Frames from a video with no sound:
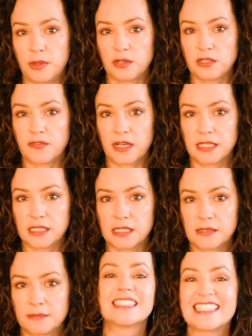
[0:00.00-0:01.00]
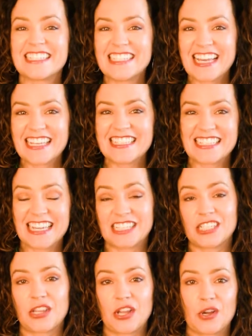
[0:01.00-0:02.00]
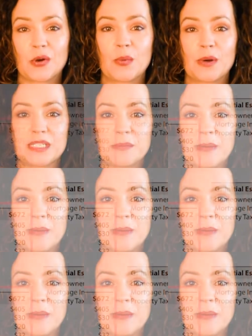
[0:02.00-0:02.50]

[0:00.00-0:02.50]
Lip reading: those funds. The second section that you'll want to